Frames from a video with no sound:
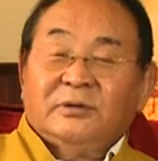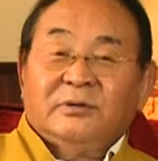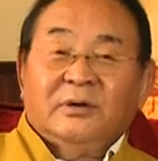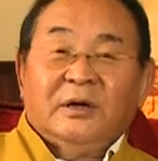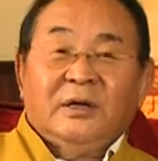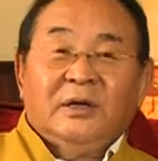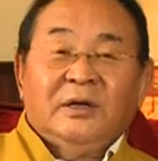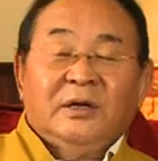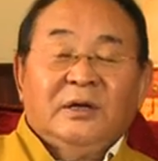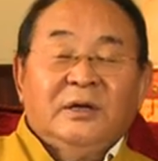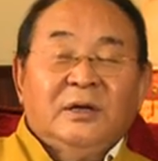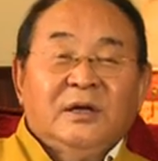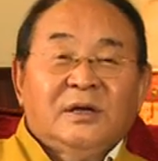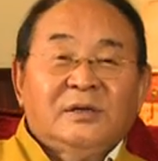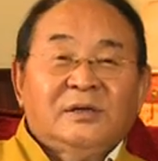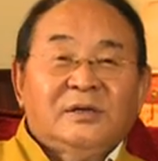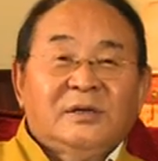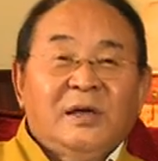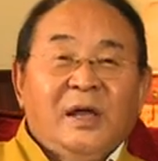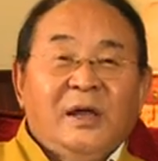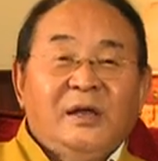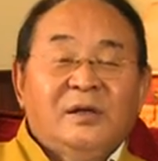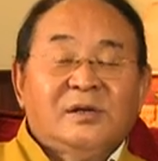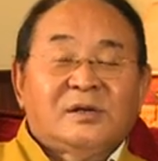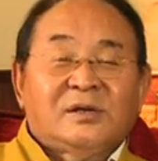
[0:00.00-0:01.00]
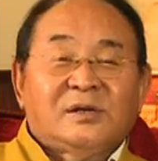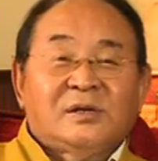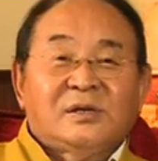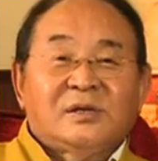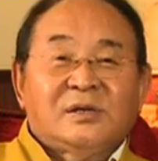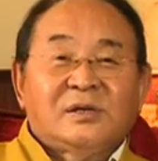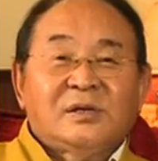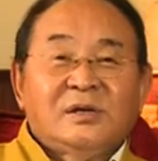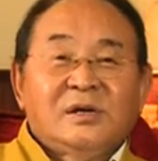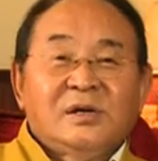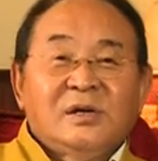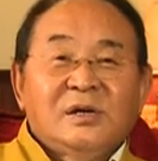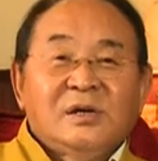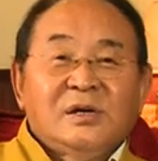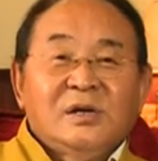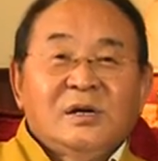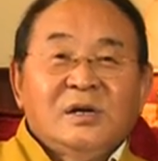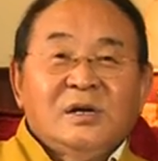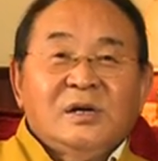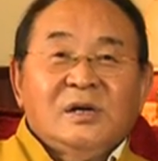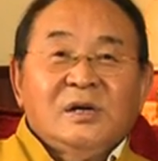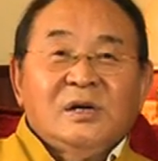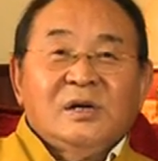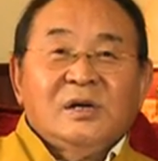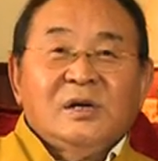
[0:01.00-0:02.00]
is really, in a sense,
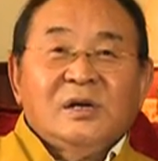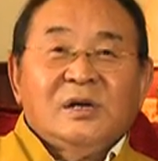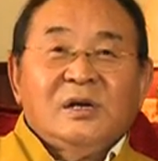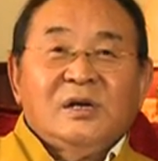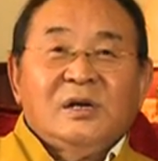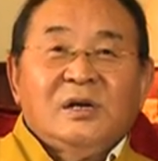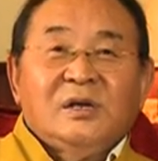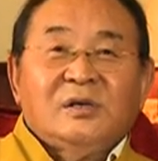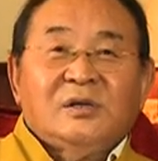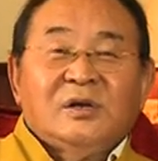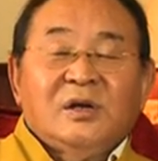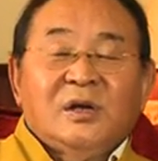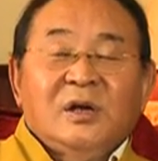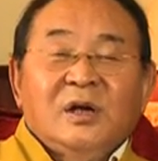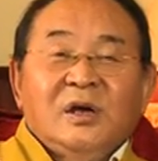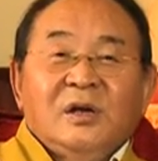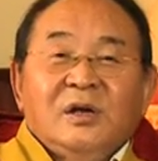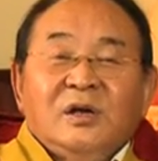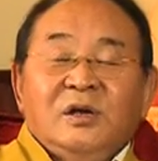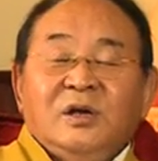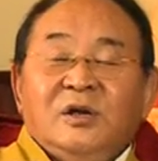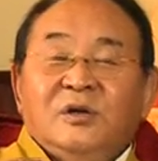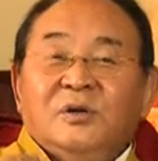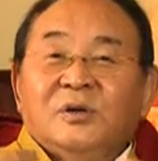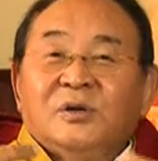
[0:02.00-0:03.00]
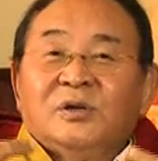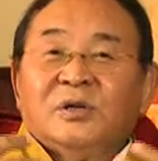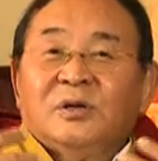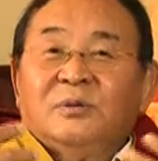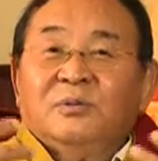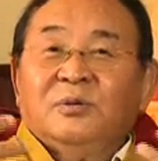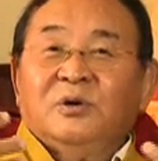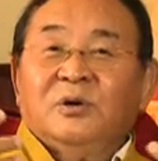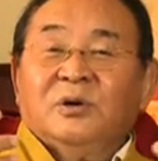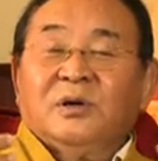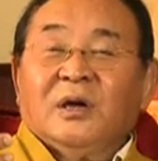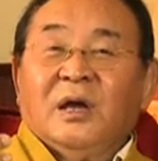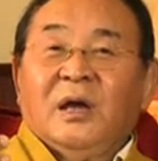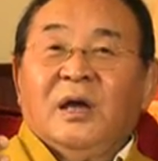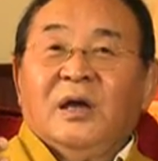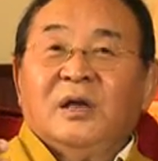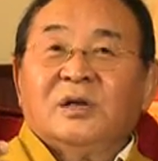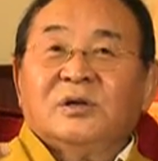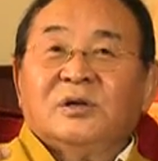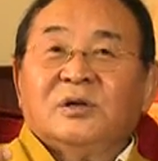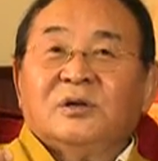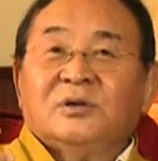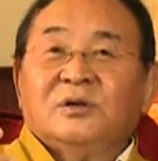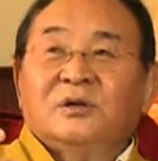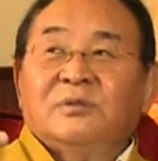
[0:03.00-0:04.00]
he's the, you know, Sambhoka
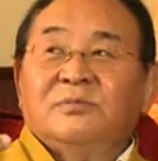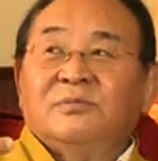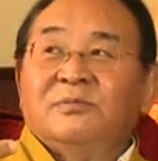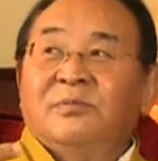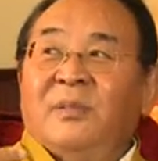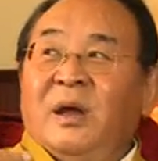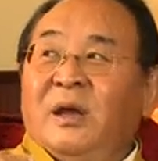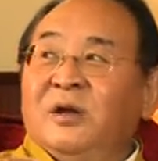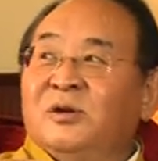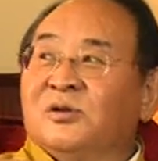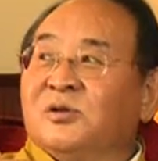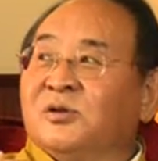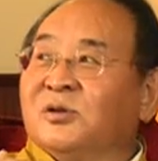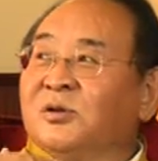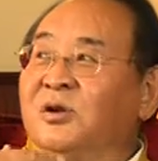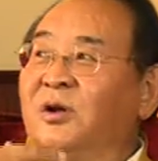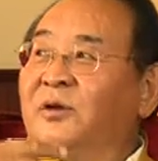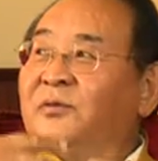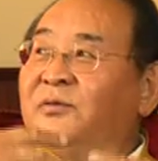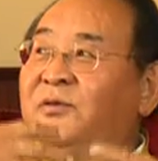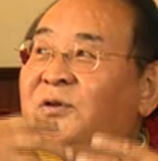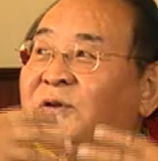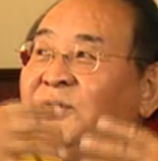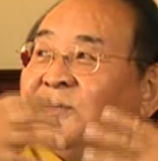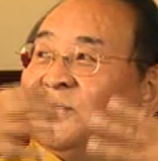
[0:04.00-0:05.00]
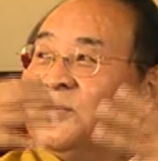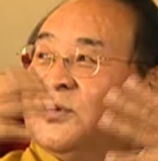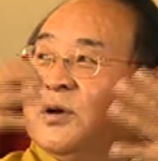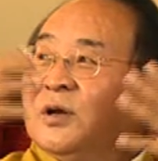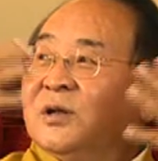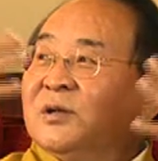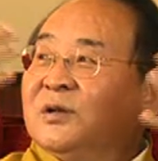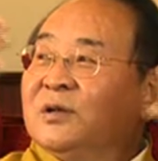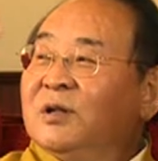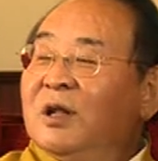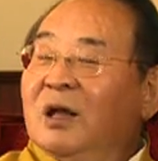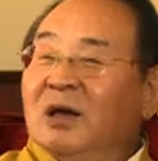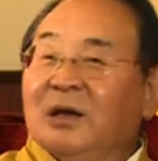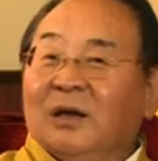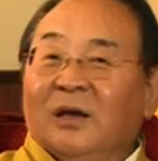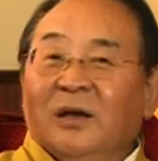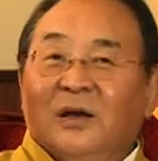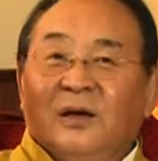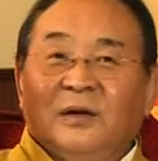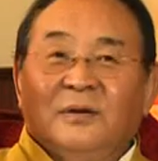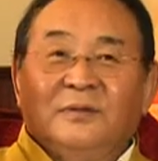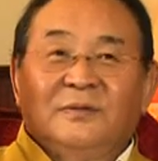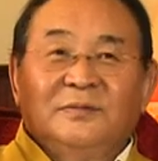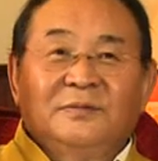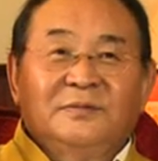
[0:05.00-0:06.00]
is a dimension of, you know, it's like
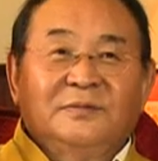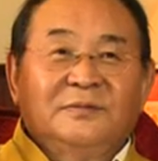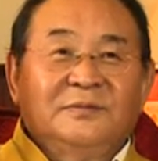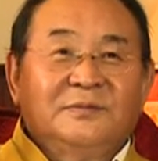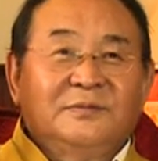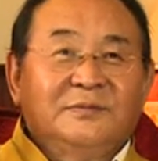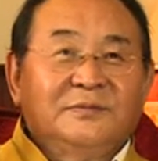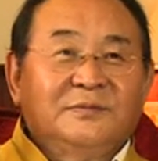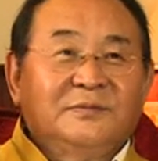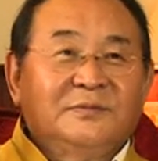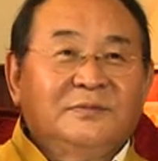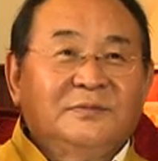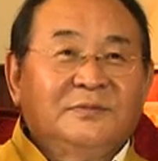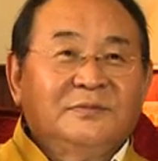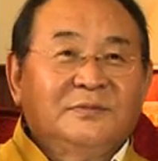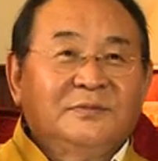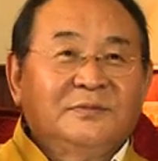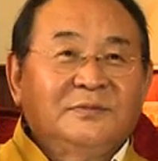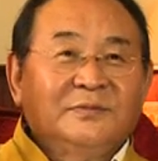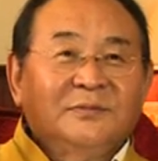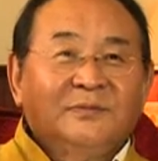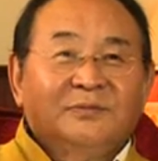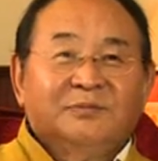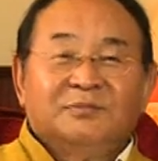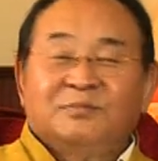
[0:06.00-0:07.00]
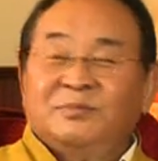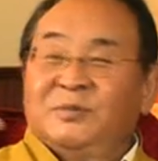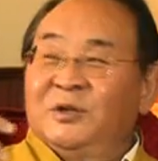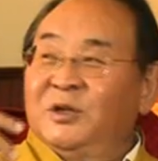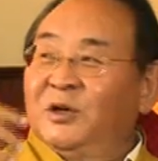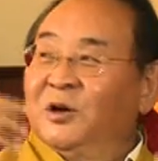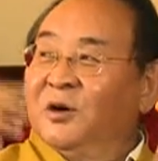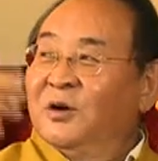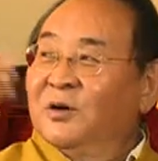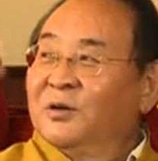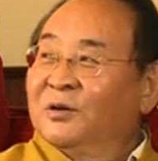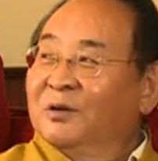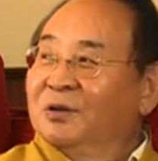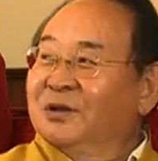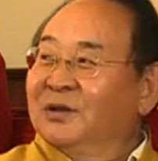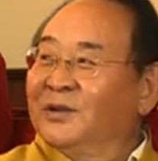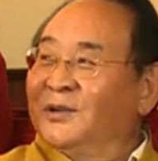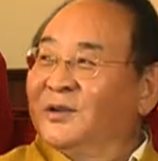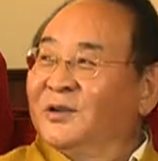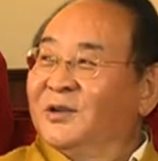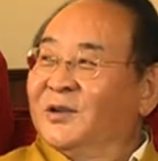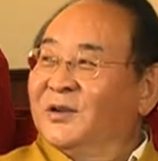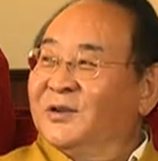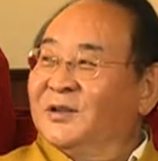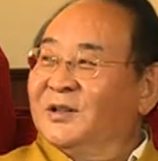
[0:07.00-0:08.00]
a beyond,
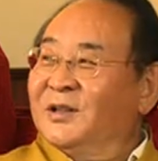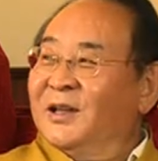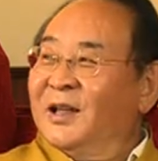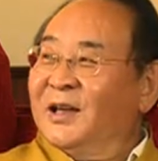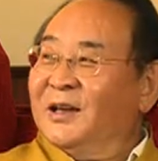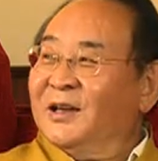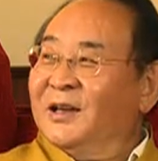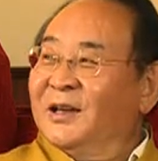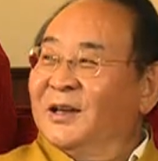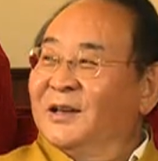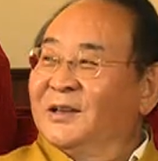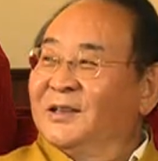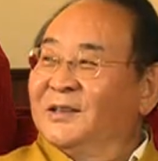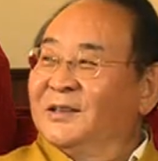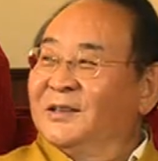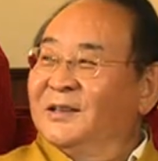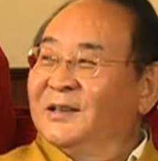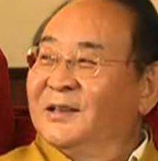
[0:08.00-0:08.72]
you know, it's like a,